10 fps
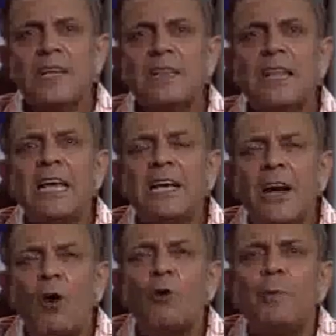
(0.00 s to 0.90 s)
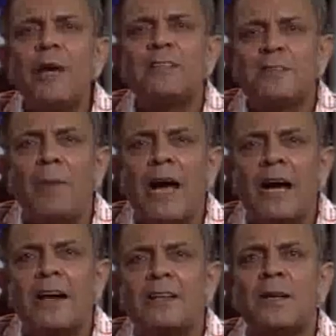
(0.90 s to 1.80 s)
the ground-based
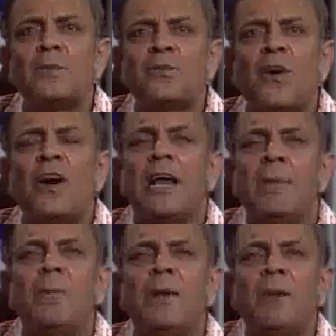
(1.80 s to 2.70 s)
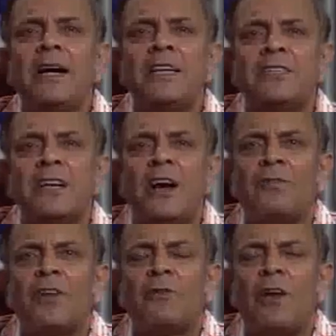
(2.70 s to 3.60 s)
mechanisms for implementation
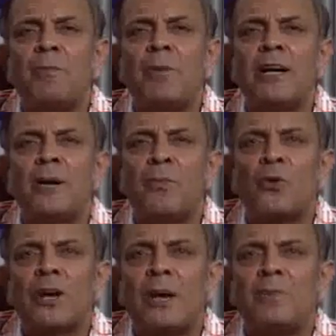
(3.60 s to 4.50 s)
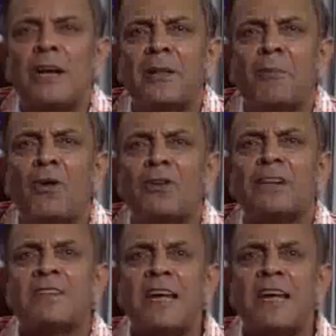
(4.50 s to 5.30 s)
of the developmental programs and the projects.